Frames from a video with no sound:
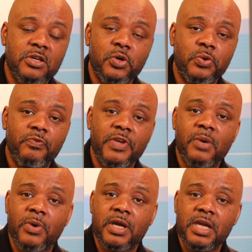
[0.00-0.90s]
Google
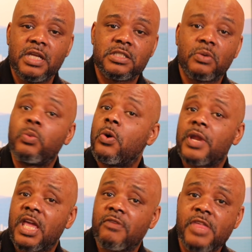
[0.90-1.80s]
VMware Engine,
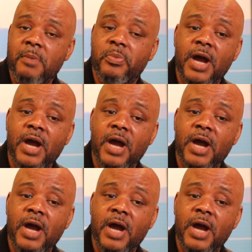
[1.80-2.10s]
won't have that